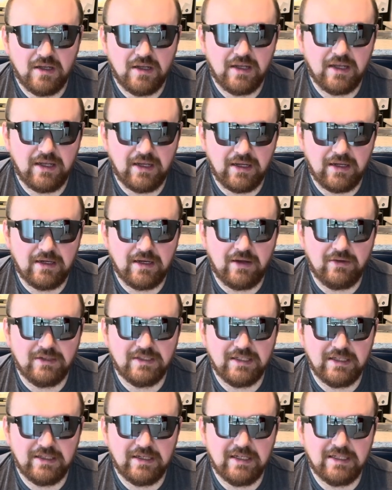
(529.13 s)
And I would
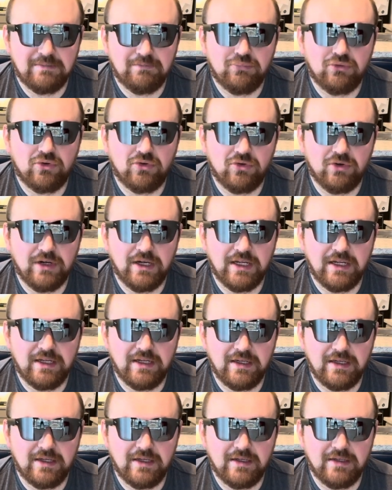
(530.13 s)
say that is
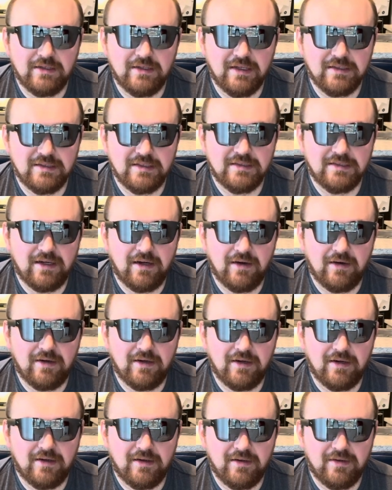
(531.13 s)
pretty
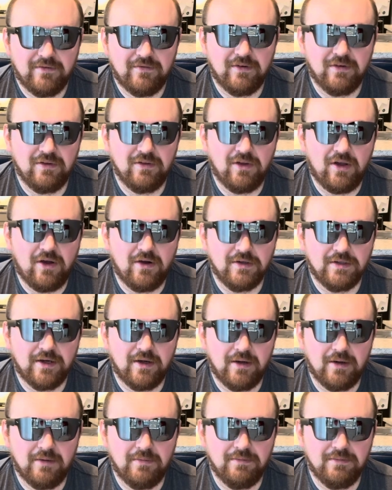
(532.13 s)
necessary for
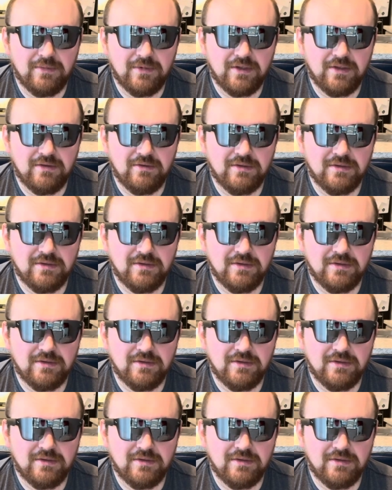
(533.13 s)
long-term